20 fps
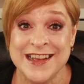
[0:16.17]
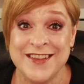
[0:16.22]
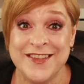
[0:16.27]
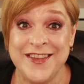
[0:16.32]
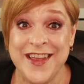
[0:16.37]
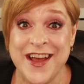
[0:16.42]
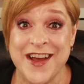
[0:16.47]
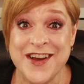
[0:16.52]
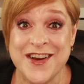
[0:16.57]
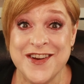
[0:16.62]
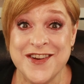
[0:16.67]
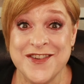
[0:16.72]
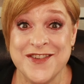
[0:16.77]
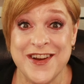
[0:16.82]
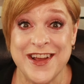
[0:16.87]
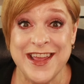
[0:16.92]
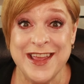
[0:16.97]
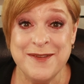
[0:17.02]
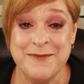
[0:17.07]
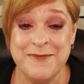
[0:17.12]

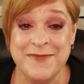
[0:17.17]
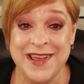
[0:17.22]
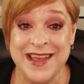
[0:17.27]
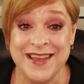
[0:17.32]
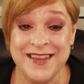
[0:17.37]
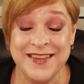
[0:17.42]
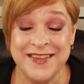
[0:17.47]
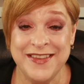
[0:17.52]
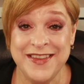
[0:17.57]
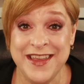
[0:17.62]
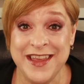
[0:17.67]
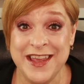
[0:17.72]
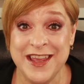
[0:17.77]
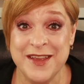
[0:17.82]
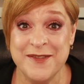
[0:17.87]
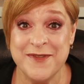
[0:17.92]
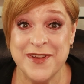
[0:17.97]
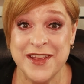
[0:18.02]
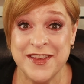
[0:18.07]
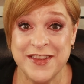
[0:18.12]
So it may
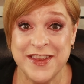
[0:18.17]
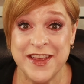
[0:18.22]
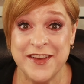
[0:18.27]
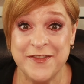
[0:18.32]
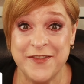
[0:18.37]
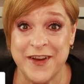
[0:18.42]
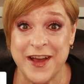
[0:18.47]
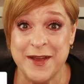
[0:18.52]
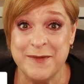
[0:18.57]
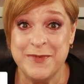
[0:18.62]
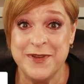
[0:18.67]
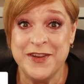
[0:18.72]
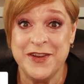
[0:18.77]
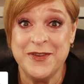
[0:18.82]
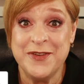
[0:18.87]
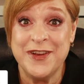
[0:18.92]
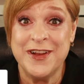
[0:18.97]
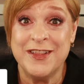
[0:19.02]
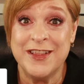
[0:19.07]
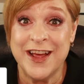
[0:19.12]
seem as if I've been
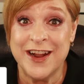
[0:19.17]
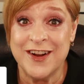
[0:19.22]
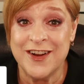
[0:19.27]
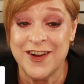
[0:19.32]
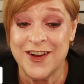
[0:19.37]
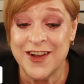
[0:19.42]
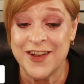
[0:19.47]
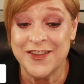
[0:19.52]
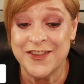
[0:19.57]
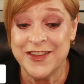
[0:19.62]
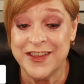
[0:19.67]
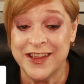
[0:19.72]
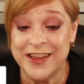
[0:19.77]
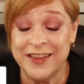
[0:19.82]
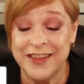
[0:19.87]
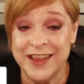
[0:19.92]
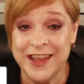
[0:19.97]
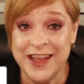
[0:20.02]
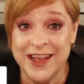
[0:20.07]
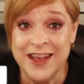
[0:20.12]
doing a lot of hauls
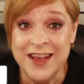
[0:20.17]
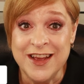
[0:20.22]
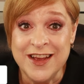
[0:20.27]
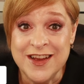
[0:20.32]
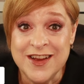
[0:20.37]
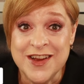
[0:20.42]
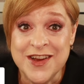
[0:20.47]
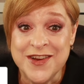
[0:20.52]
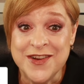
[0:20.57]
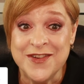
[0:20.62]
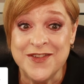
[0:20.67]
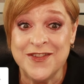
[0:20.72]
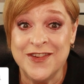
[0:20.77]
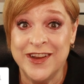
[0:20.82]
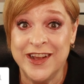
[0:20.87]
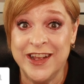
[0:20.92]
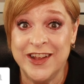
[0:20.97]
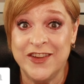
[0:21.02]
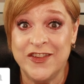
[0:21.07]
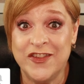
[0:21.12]
lately,
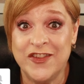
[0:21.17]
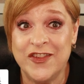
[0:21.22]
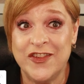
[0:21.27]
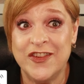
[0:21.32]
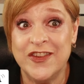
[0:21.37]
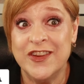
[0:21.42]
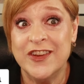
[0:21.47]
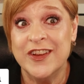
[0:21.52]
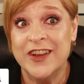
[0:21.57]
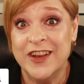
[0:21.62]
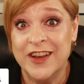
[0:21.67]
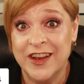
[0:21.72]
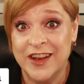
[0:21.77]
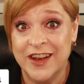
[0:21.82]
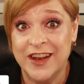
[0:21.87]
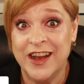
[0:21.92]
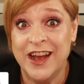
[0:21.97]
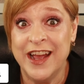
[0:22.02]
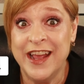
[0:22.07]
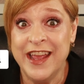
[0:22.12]
which
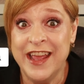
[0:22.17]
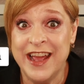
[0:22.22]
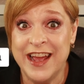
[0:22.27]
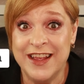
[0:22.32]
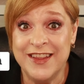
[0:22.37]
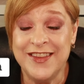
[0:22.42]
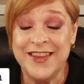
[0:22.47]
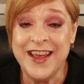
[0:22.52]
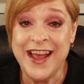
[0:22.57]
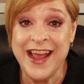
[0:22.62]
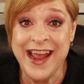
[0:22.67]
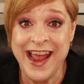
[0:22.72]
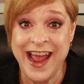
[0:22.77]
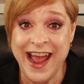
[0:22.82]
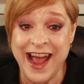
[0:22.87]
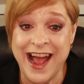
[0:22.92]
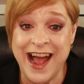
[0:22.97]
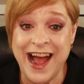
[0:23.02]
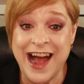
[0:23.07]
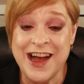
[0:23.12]
I guess I
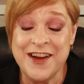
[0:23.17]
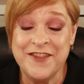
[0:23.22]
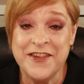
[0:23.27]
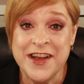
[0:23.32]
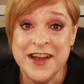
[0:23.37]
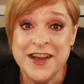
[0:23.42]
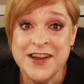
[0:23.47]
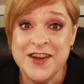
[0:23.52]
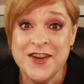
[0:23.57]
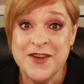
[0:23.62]
have.